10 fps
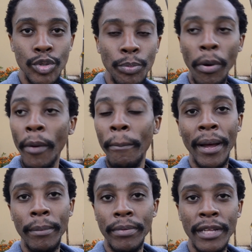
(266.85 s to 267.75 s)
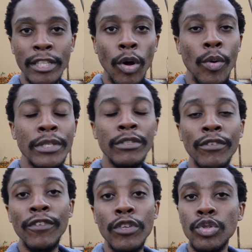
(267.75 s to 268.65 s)
to pop up. It's always the
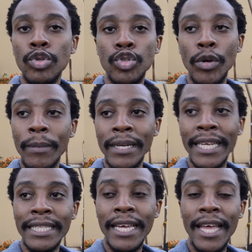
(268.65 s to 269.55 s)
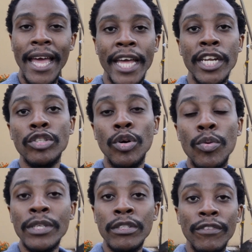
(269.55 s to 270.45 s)
first to germinate, and it's
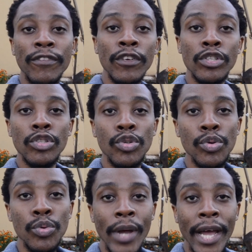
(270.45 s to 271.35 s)
always the first to